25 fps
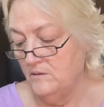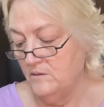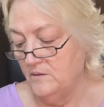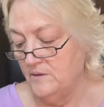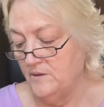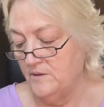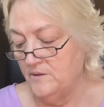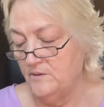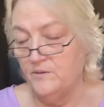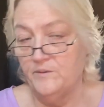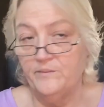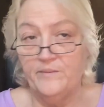
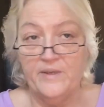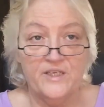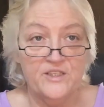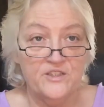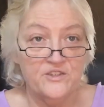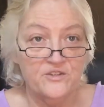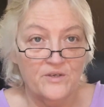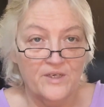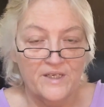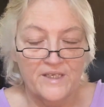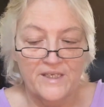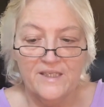just want to make
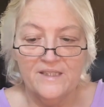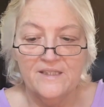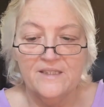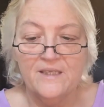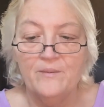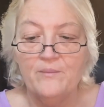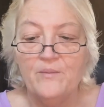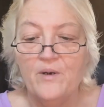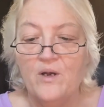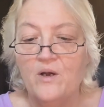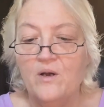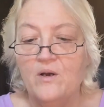sure I get
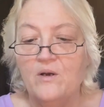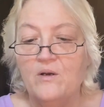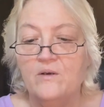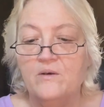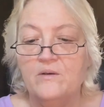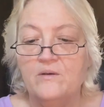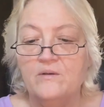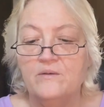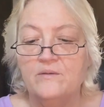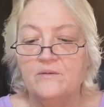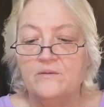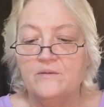them all.
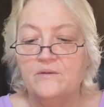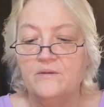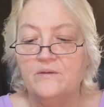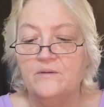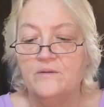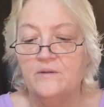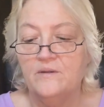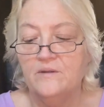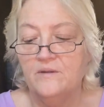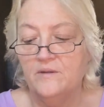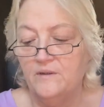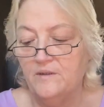
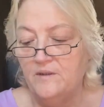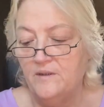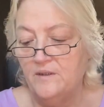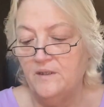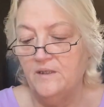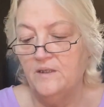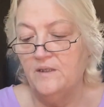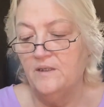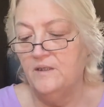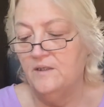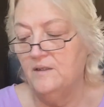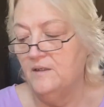
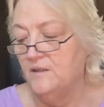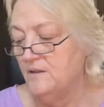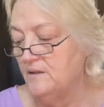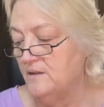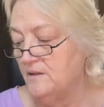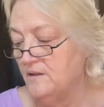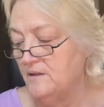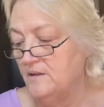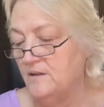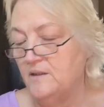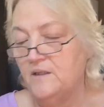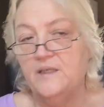
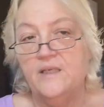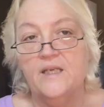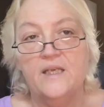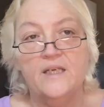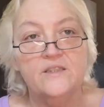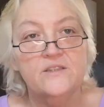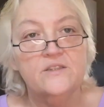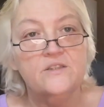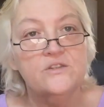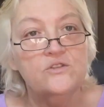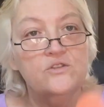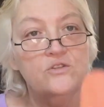
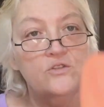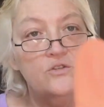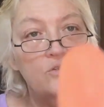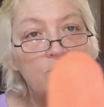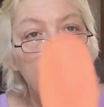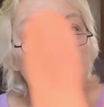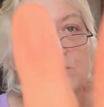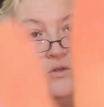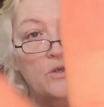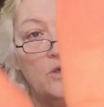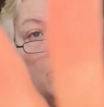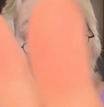It two
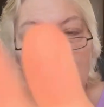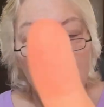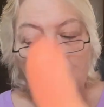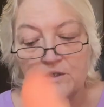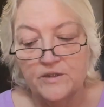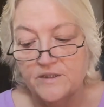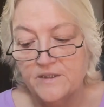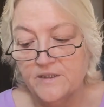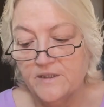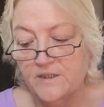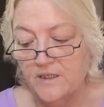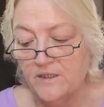
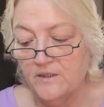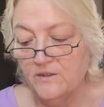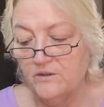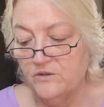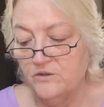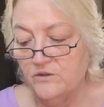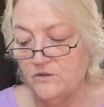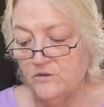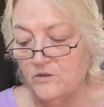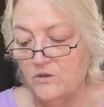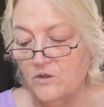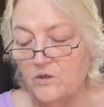cards there,
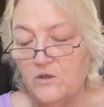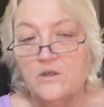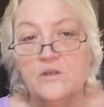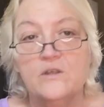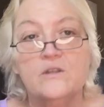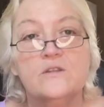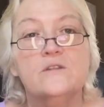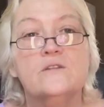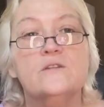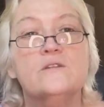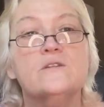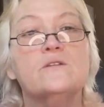two
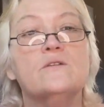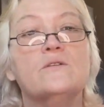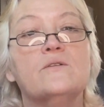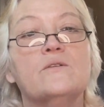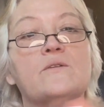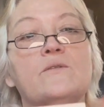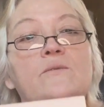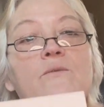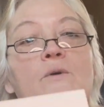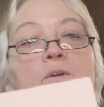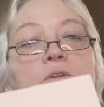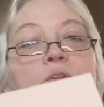cards.
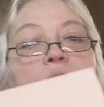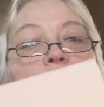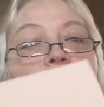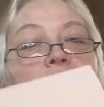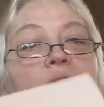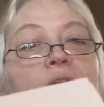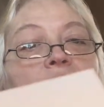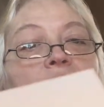Oh, there